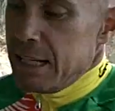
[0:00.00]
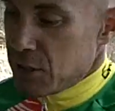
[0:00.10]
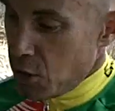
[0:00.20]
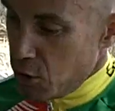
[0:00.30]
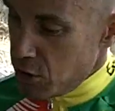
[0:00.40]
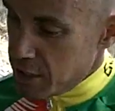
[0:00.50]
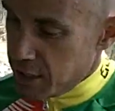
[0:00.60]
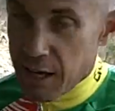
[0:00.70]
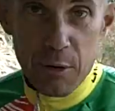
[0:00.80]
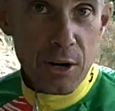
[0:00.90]
So you can
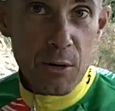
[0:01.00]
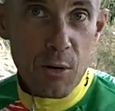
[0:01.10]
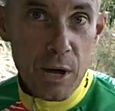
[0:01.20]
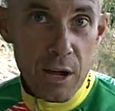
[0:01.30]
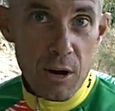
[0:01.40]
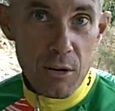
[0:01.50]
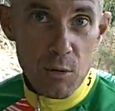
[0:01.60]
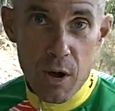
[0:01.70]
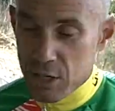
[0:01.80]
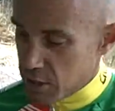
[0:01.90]
take that one out
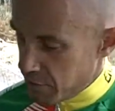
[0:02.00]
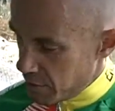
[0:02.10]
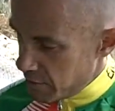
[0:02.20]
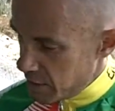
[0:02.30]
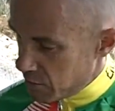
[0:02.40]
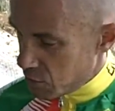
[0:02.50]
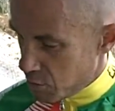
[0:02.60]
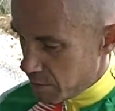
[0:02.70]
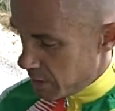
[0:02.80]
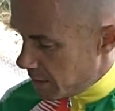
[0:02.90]
and wash it if you ever need
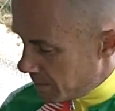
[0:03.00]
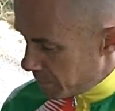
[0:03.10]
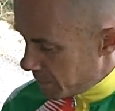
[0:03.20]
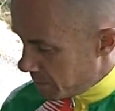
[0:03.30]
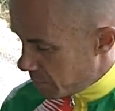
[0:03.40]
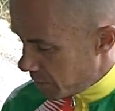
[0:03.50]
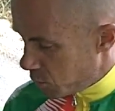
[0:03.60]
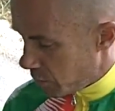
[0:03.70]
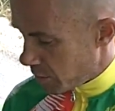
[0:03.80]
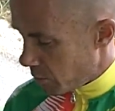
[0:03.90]
to, but pretty
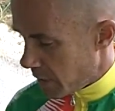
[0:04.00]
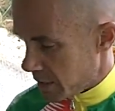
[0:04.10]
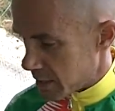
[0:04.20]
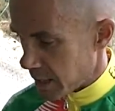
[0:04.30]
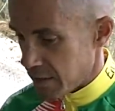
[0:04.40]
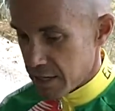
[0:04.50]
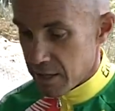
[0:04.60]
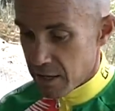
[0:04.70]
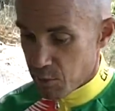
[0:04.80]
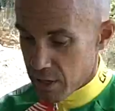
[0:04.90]
cool otherwise. And
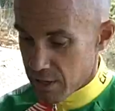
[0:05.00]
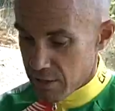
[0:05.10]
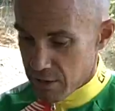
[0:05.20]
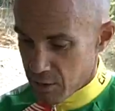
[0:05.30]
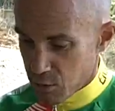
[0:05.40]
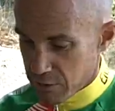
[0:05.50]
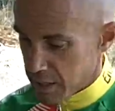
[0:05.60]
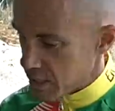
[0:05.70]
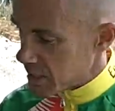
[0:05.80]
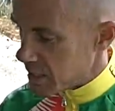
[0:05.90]
then one of the other cool
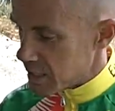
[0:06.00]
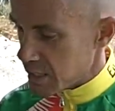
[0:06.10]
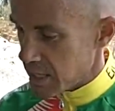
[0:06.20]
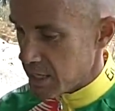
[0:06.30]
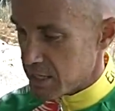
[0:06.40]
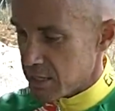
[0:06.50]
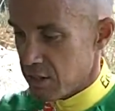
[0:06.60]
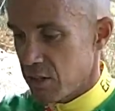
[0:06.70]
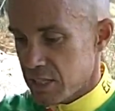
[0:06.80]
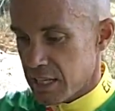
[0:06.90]
things is it
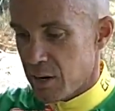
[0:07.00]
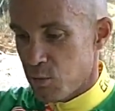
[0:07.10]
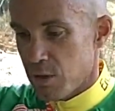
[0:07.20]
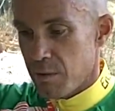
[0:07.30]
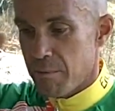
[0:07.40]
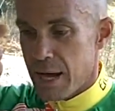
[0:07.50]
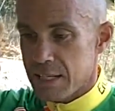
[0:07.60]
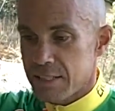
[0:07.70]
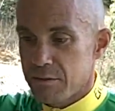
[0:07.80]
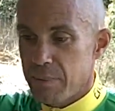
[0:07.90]
looks like a real
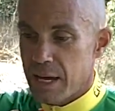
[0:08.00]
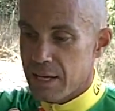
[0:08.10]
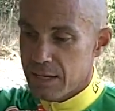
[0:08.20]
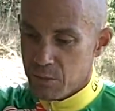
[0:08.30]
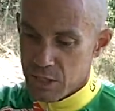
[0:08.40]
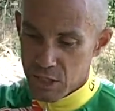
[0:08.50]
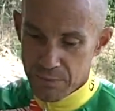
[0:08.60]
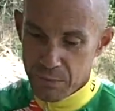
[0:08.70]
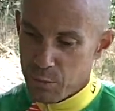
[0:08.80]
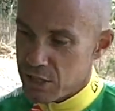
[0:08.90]
massive band,
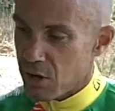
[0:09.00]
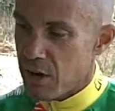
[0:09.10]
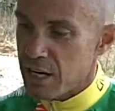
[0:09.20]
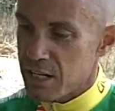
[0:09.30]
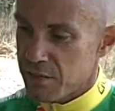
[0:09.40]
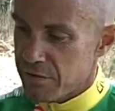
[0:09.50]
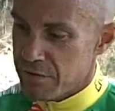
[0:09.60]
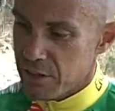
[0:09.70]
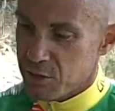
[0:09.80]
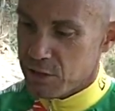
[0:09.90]
which when it's on, it just
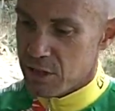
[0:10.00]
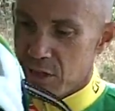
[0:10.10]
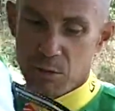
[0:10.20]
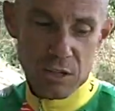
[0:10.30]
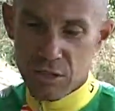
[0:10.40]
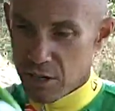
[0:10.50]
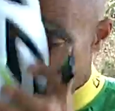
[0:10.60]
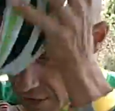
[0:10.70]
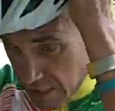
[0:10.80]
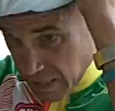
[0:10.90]
feels really good. Well, I'll try it
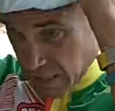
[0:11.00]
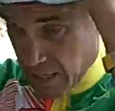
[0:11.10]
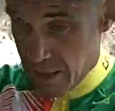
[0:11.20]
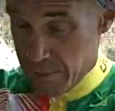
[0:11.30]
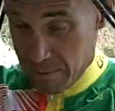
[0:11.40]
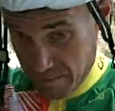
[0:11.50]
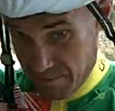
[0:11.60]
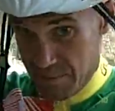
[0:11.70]
on.